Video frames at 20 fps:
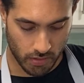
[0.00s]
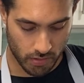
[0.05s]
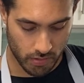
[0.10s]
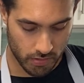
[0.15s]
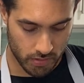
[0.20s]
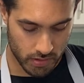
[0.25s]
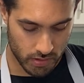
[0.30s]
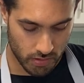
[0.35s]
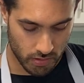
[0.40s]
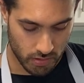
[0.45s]
the
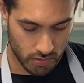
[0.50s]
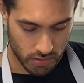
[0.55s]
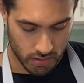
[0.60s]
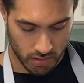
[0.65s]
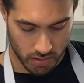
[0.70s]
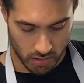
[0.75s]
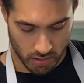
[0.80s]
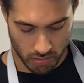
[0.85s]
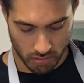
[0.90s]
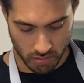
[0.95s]
risotto's a
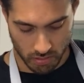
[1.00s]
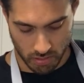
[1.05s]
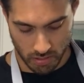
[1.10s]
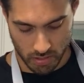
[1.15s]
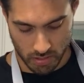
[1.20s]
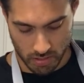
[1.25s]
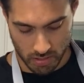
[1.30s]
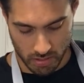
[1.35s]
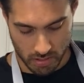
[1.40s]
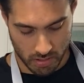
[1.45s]
little
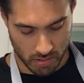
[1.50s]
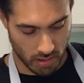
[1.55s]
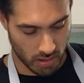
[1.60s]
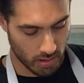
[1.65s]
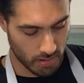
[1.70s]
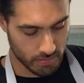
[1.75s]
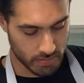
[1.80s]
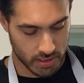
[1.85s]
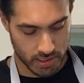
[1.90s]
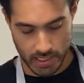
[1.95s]

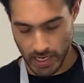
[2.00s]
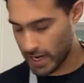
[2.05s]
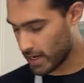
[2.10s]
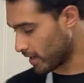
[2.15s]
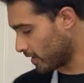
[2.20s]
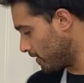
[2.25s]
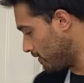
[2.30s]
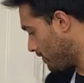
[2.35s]
stagnant